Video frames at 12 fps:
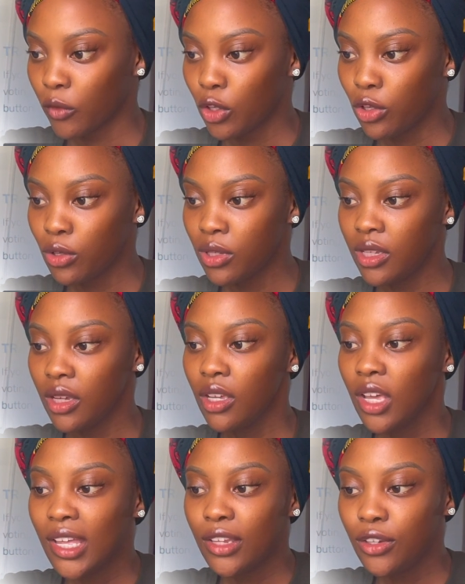You see
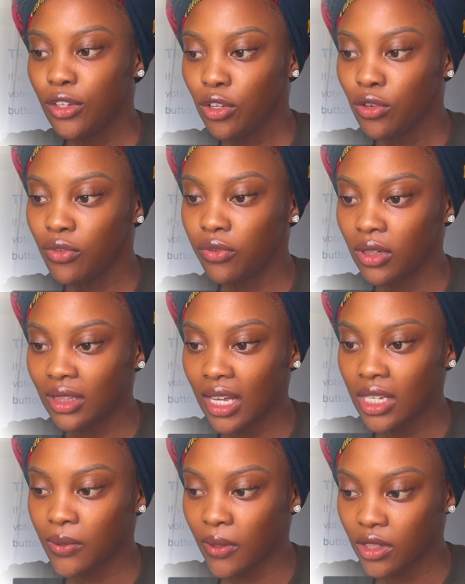new
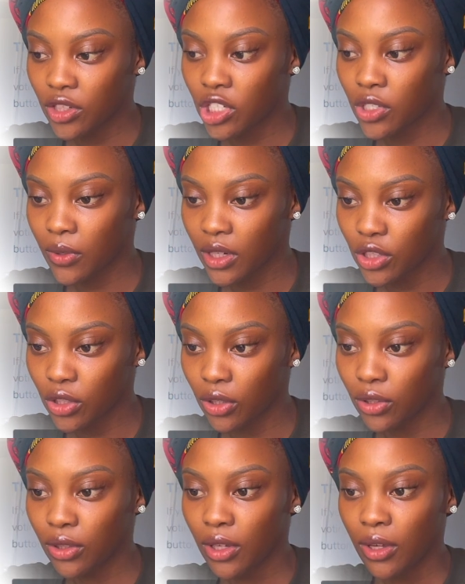voters registration.